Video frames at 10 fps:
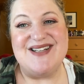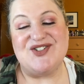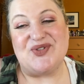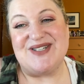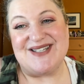
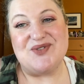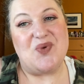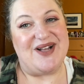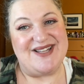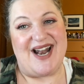So this is
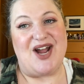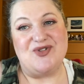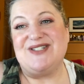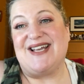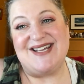one that I
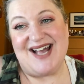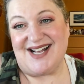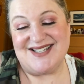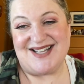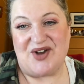would say,
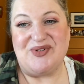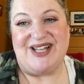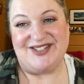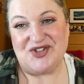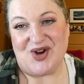yes, I would
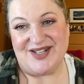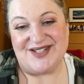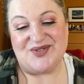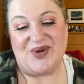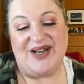like to try
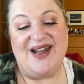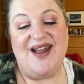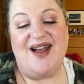this one,